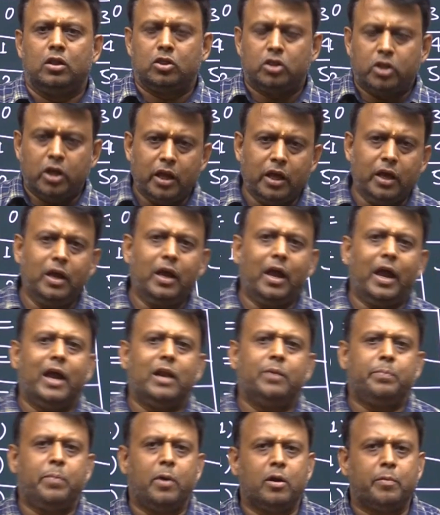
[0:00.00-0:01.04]
3,
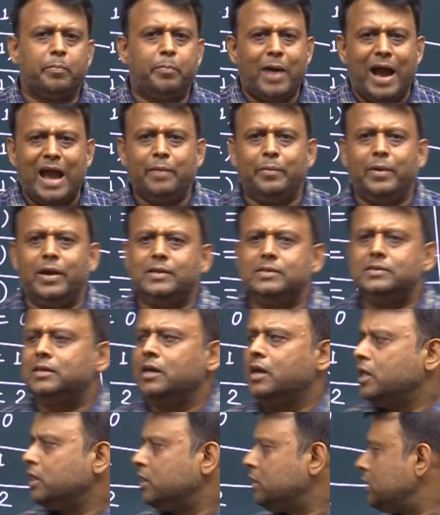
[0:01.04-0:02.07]
and for 5s,
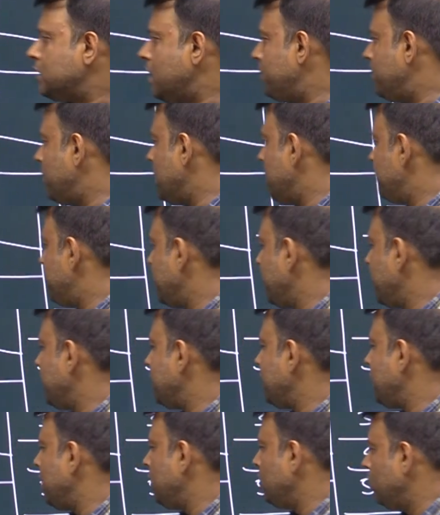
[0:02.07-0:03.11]
number of
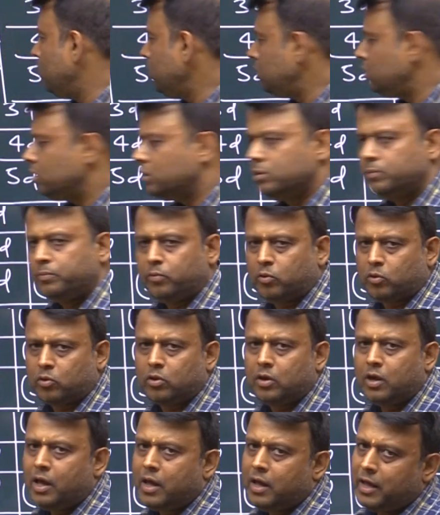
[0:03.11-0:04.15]
radial node 4.
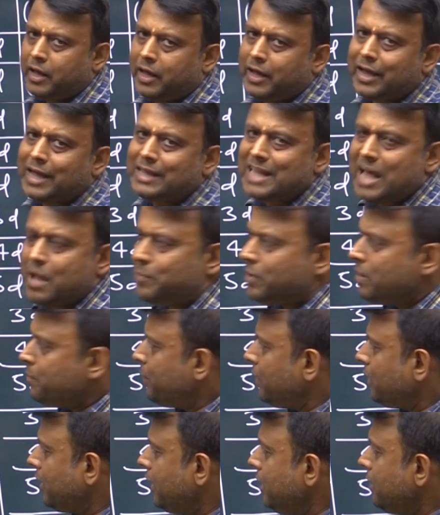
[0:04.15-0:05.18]
Again I am
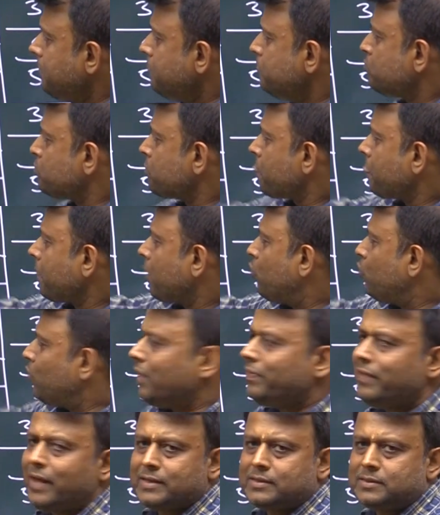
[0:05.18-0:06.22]
repeating,
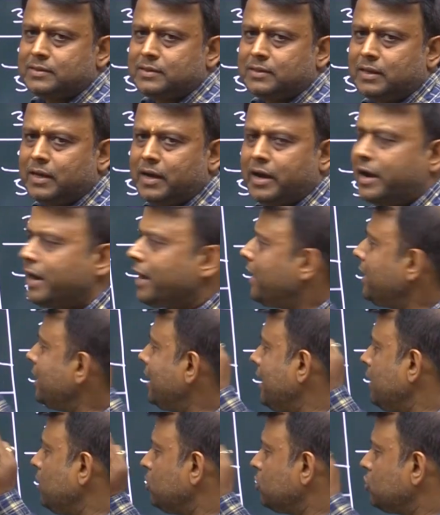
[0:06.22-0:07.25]
1s,
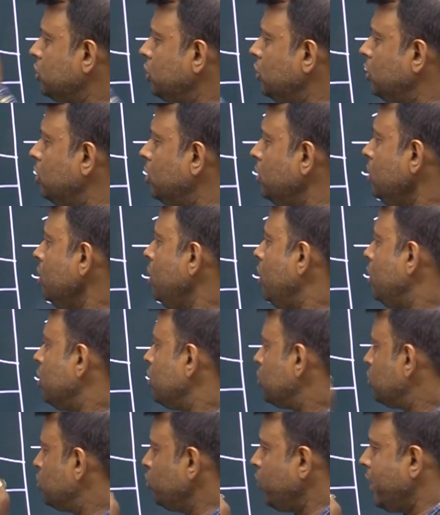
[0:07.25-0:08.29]
radial node 0,
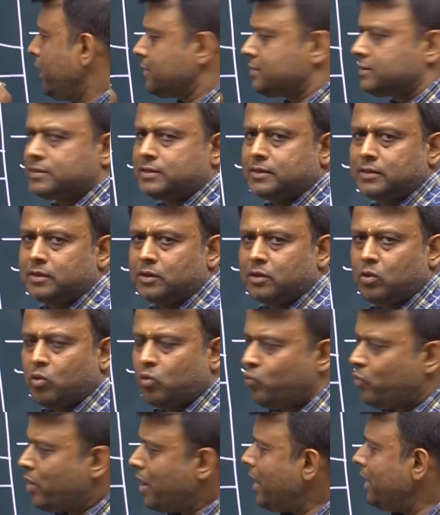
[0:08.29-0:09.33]
2s,
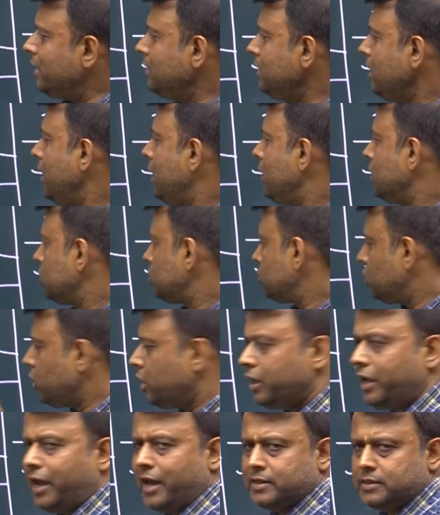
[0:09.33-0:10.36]
1,
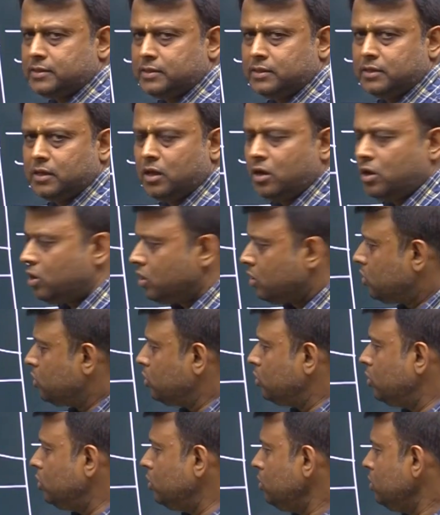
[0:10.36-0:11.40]
3s,
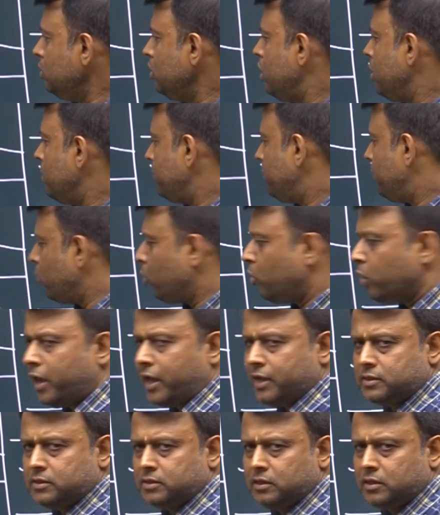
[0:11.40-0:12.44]
2,
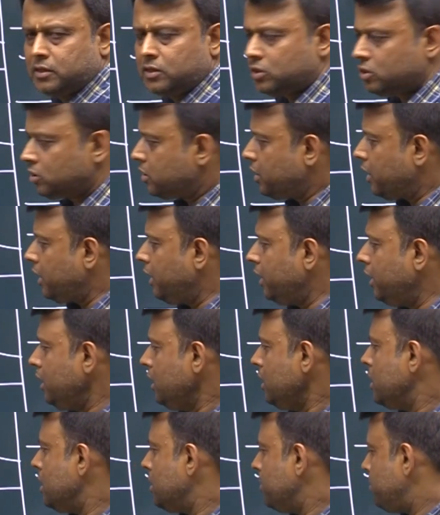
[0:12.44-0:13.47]
4s,
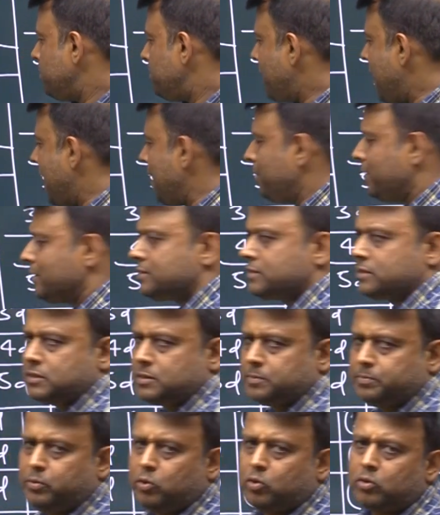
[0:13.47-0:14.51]
3, 5s,
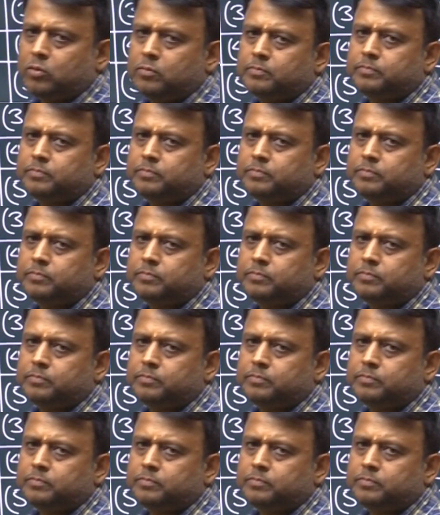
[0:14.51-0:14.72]
4.